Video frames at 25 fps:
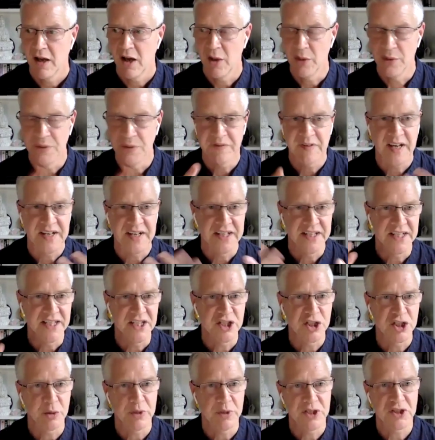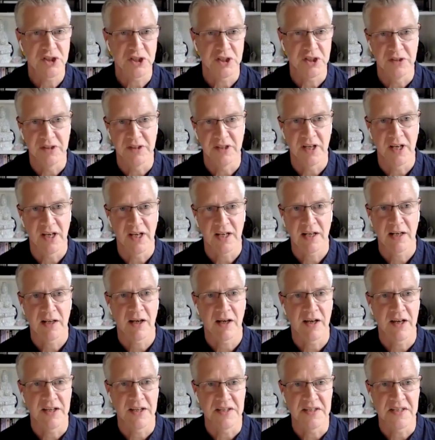I would have had an intuition that a
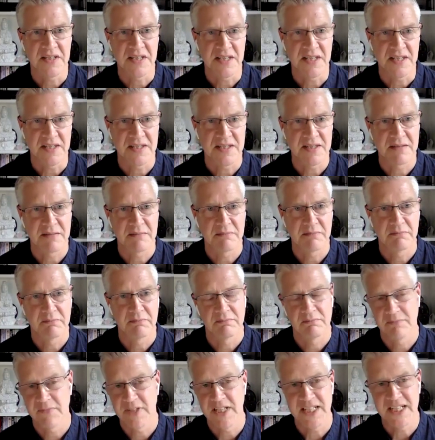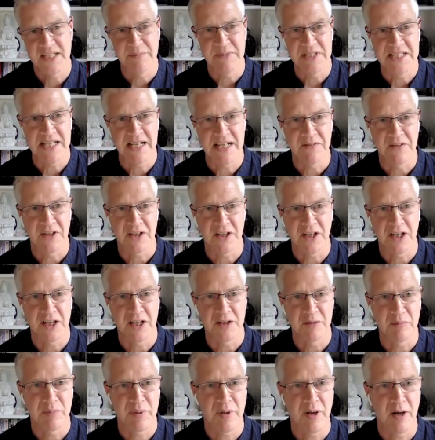client is leading me down the
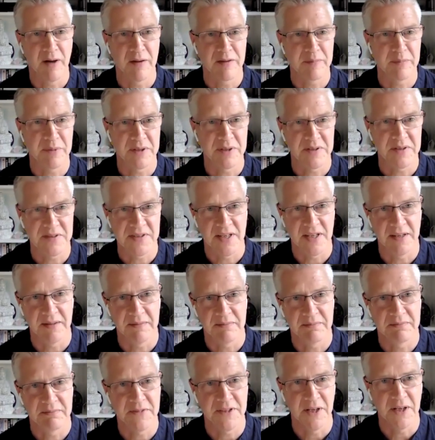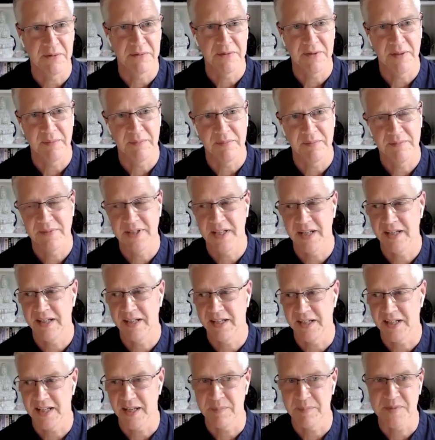garden path because they're, you know,
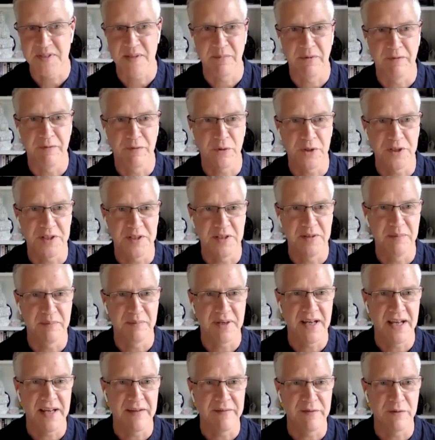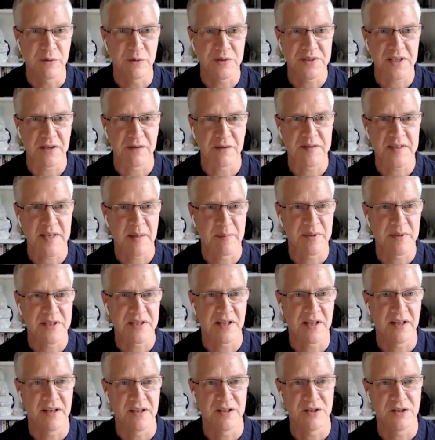in comes some avoidant behavior or
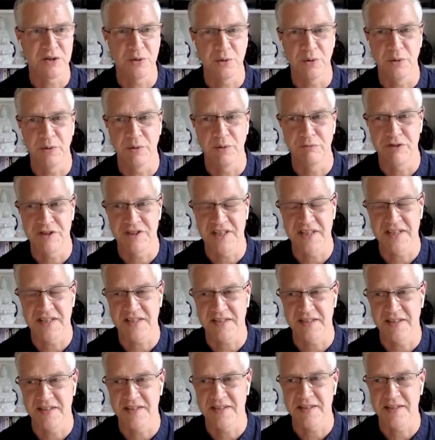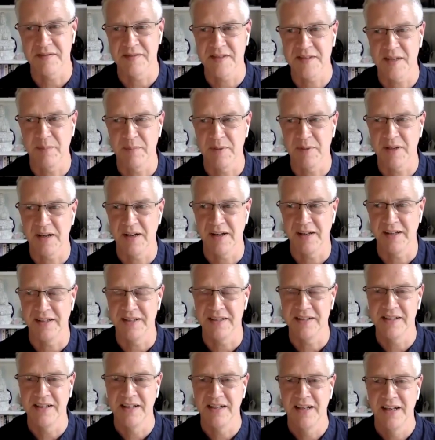self-sabotage or resistance of some
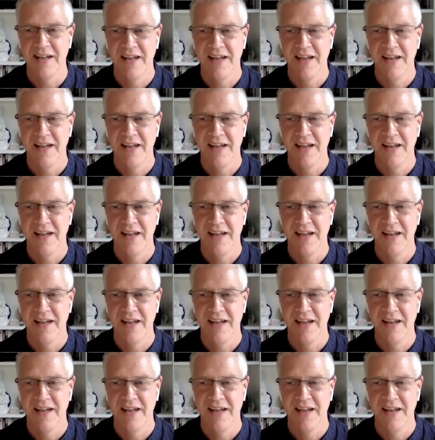kind.